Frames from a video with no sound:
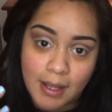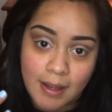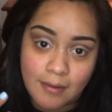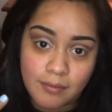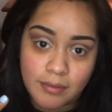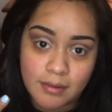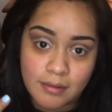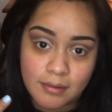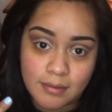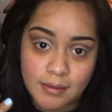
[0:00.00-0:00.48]

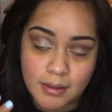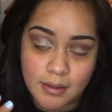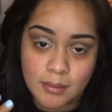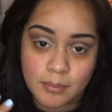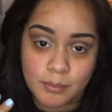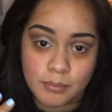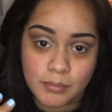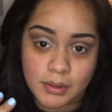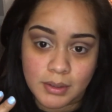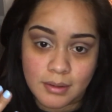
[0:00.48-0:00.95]
have this
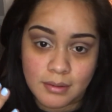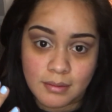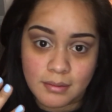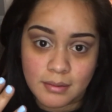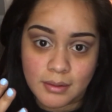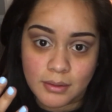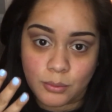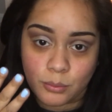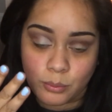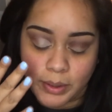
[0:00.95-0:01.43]

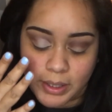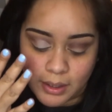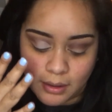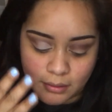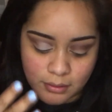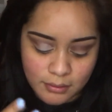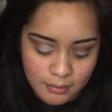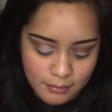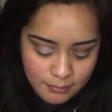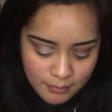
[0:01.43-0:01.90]
concealer wet
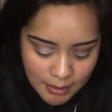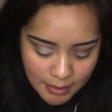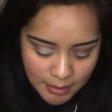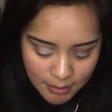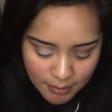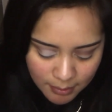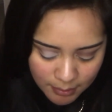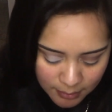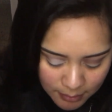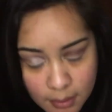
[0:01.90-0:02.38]
on this
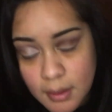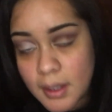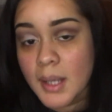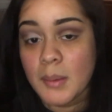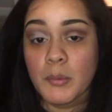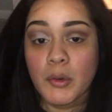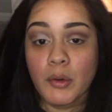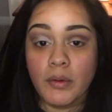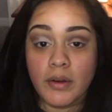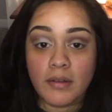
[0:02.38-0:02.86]
side,
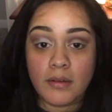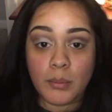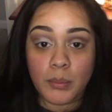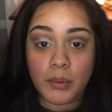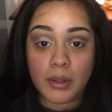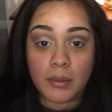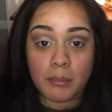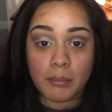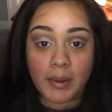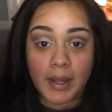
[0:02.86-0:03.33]
I'm going to
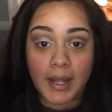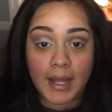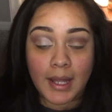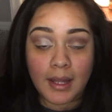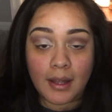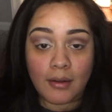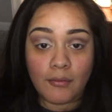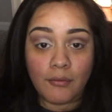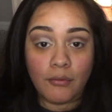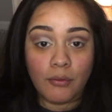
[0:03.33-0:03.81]
put
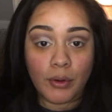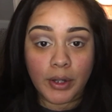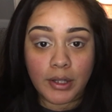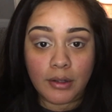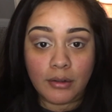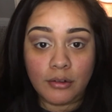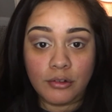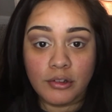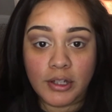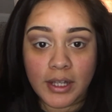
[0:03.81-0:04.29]
my
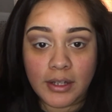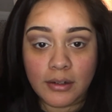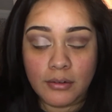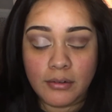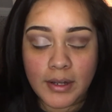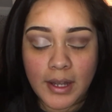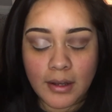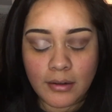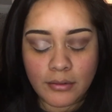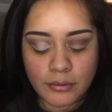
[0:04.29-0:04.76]
foil shadow
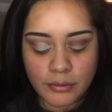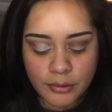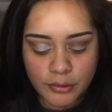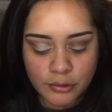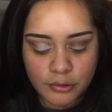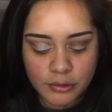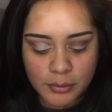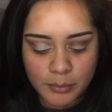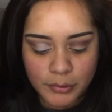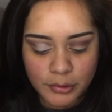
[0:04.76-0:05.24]
down, or
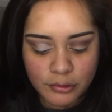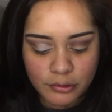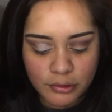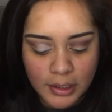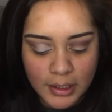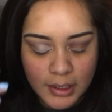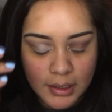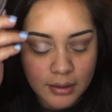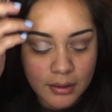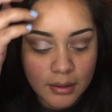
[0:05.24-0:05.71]
shimmer
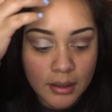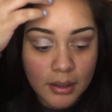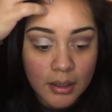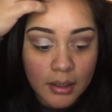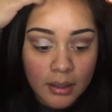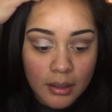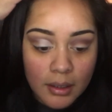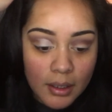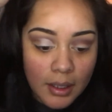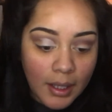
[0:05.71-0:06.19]
shade.
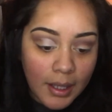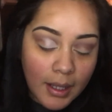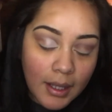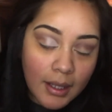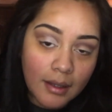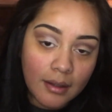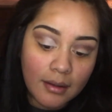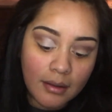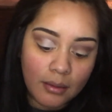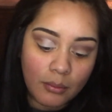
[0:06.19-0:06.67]

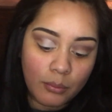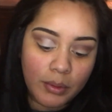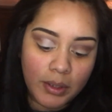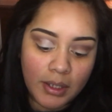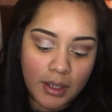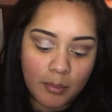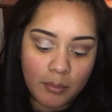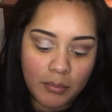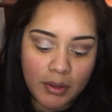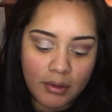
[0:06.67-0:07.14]
And the
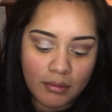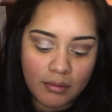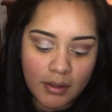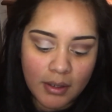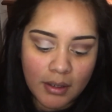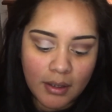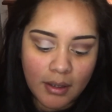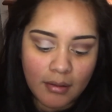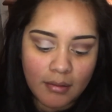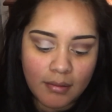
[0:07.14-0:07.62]
one I'm
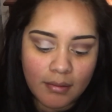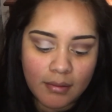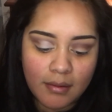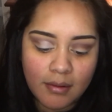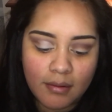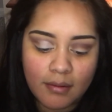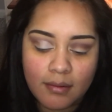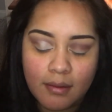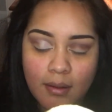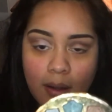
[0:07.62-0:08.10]
using is
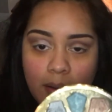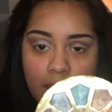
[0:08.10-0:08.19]
this